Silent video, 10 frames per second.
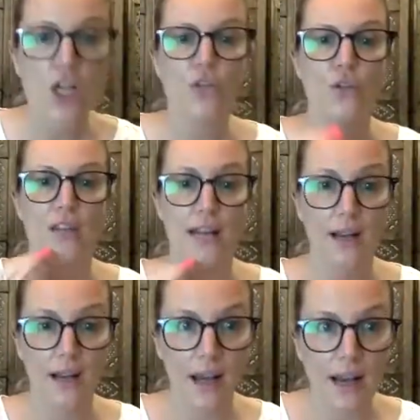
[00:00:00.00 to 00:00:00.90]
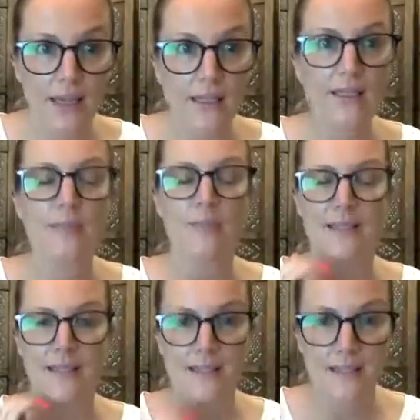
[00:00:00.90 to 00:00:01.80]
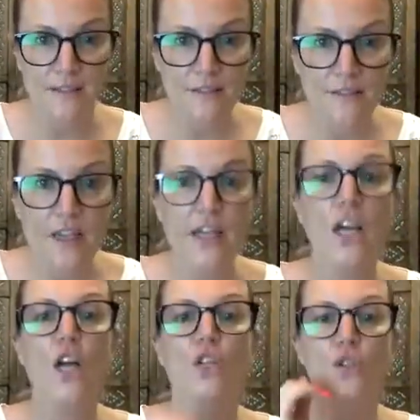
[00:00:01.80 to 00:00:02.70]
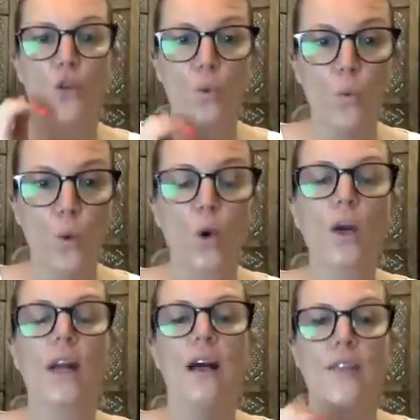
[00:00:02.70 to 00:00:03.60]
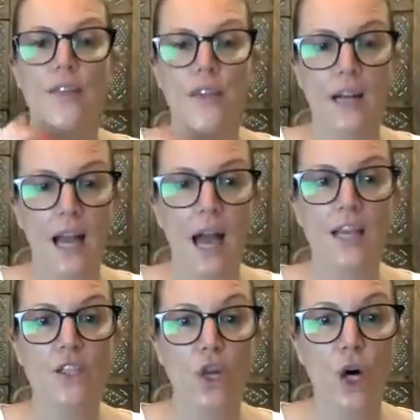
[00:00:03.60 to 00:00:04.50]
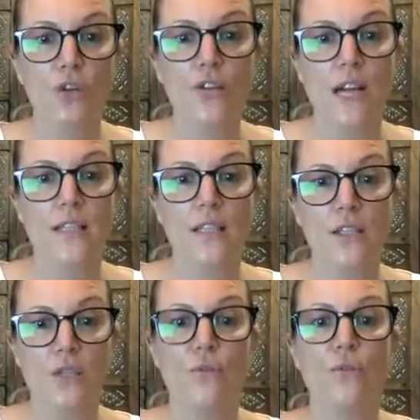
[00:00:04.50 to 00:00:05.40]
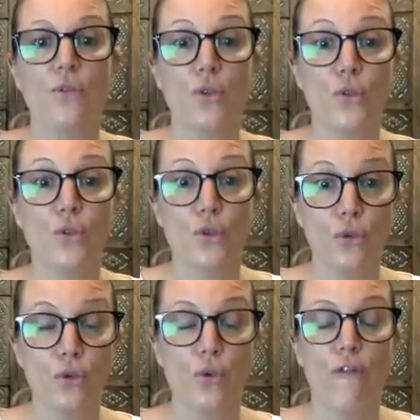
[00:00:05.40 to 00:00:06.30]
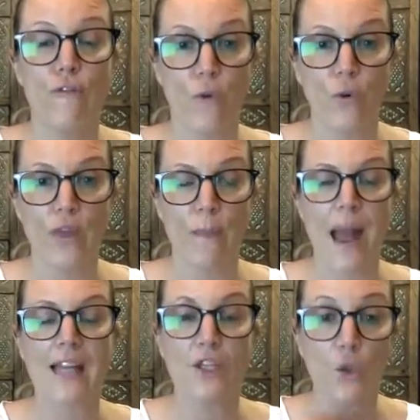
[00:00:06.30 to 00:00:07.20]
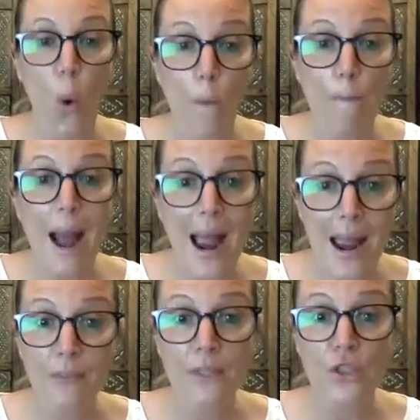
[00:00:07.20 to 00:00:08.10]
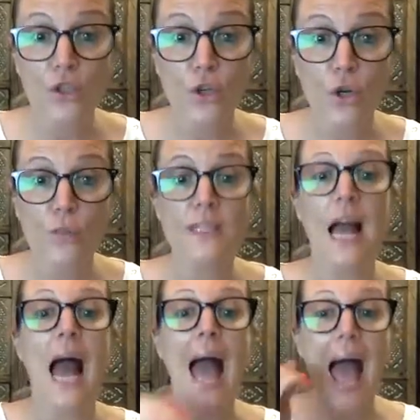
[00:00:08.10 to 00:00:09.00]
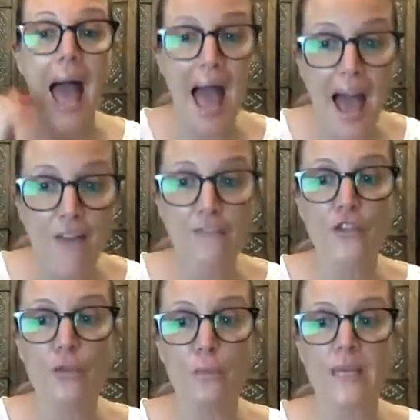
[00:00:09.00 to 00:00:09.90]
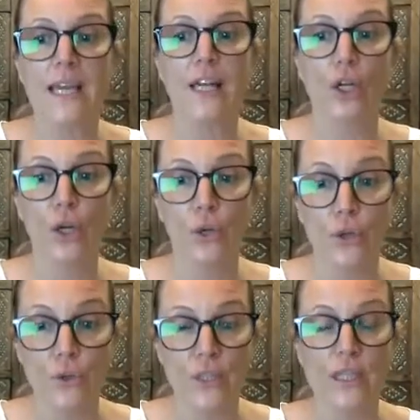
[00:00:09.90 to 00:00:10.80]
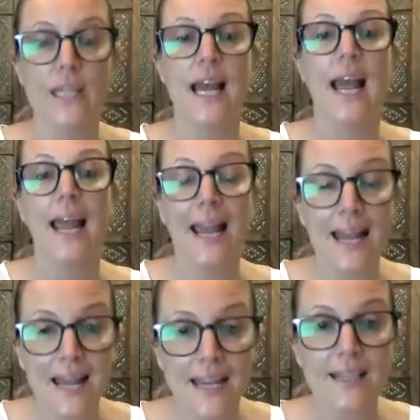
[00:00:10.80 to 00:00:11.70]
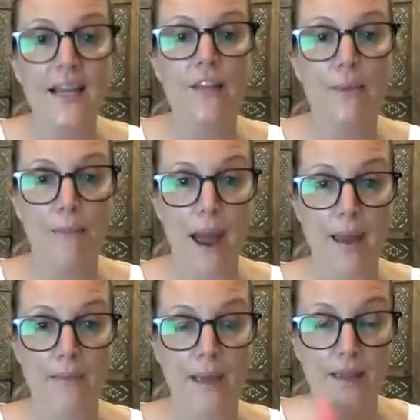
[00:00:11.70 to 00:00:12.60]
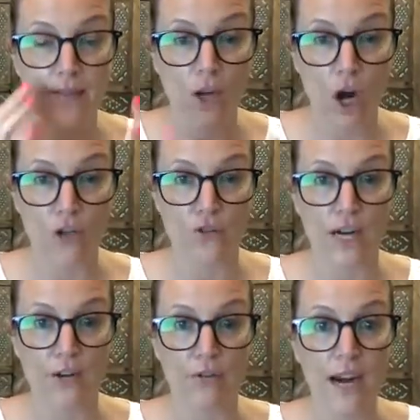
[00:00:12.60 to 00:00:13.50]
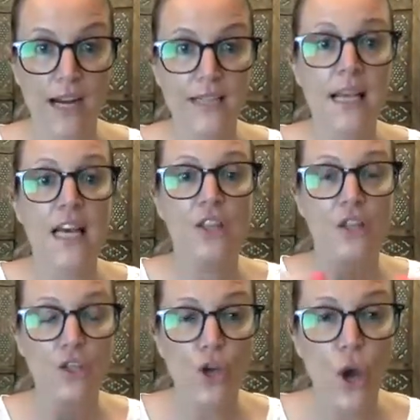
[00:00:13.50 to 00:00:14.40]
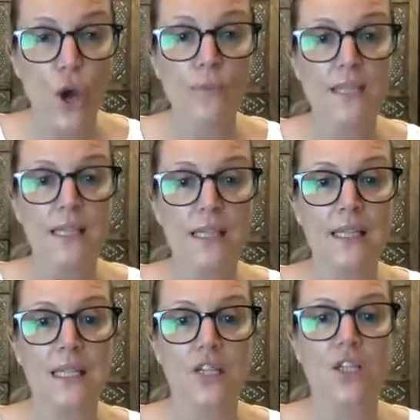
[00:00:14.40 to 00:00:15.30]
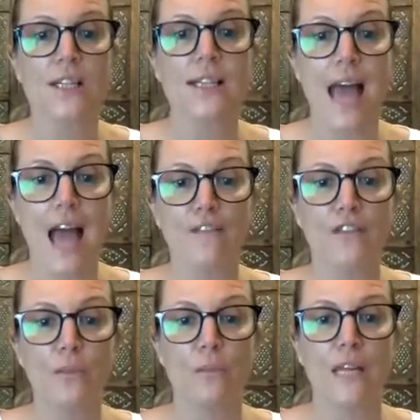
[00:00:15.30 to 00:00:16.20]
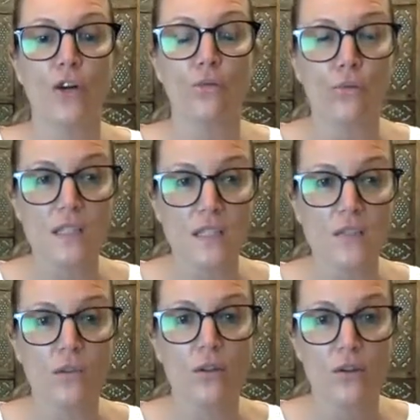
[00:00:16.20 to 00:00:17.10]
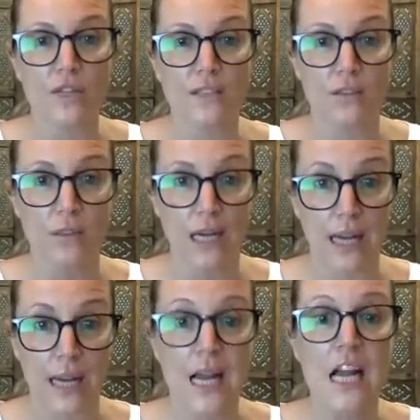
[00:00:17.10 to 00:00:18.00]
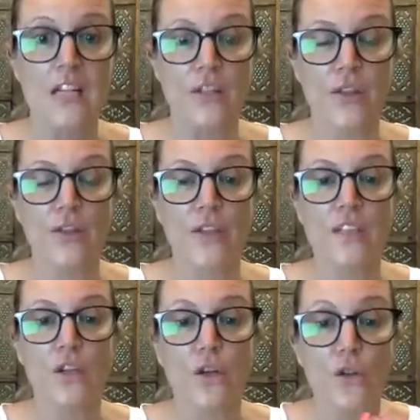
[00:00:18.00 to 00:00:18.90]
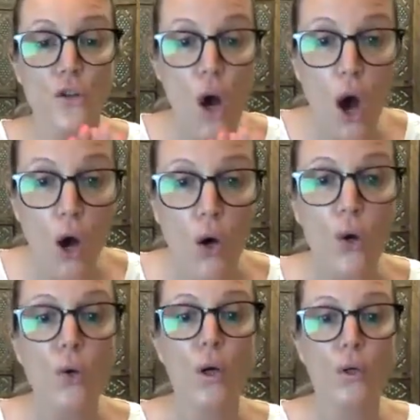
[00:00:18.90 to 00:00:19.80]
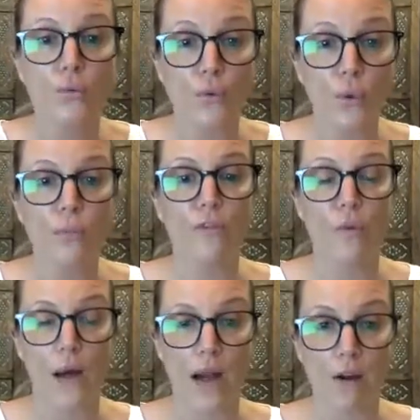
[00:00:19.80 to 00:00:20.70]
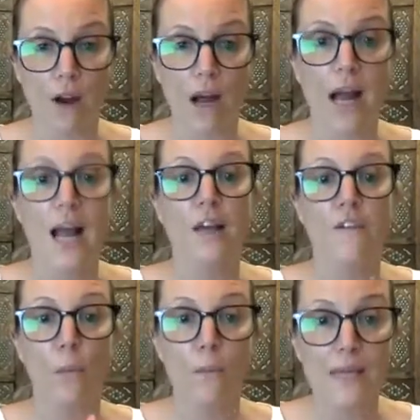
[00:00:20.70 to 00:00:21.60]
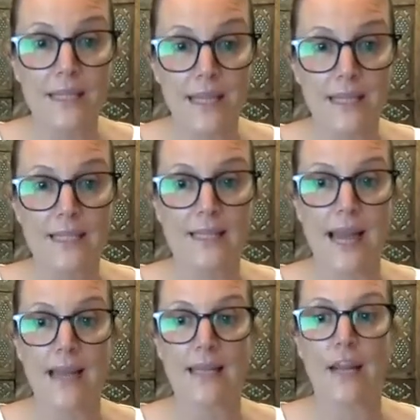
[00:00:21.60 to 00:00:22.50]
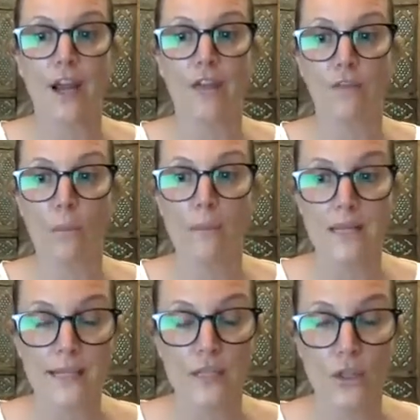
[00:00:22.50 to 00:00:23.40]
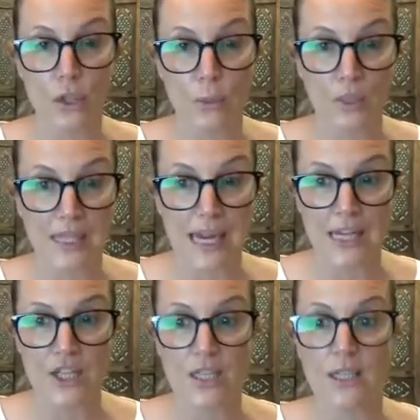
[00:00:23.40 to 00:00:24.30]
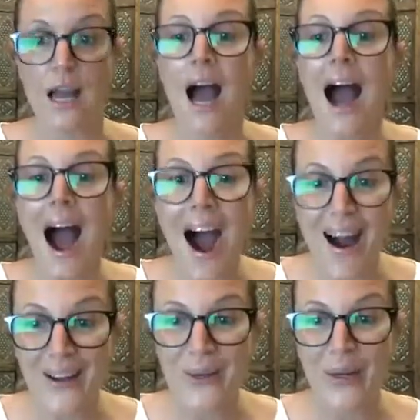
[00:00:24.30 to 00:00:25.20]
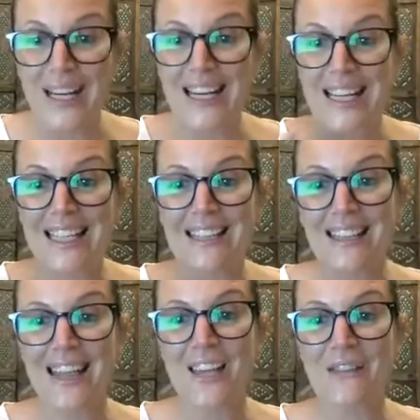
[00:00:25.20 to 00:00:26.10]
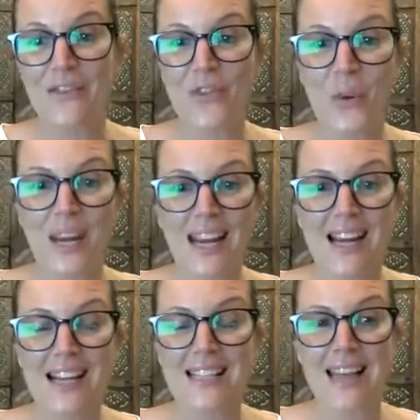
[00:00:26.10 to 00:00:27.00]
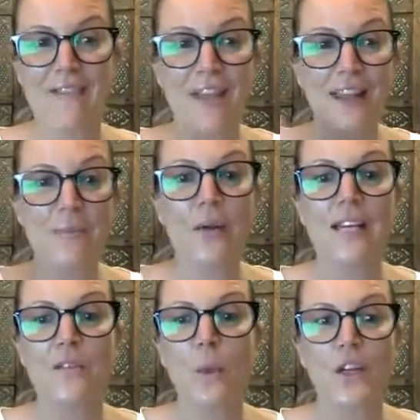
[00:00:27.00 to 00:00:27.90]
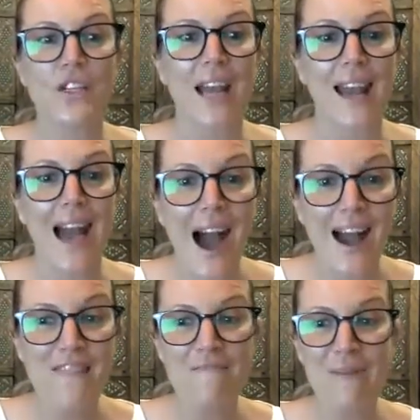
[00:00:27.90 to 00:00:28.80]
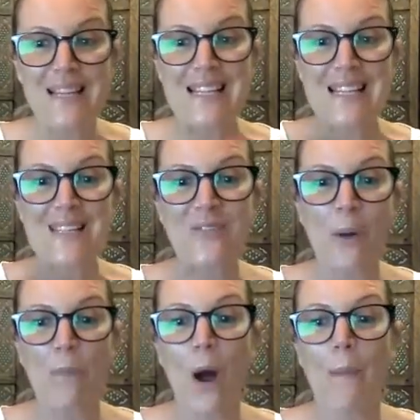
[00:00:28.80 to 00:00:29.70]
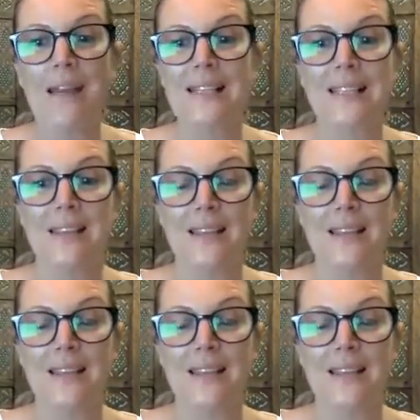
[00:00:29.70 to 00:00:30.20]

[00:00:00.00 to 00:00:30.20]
to that client, specific to the work that the client contracted you to do for them. And your payment terms have to be included in the contract, right? The terms and conditions have to be crystal clear so that there's no room for error, for misunderstanding, and for misinterpretation. Hi, Queen. Thank you for joining us. If anybody is watching live, please drop comments in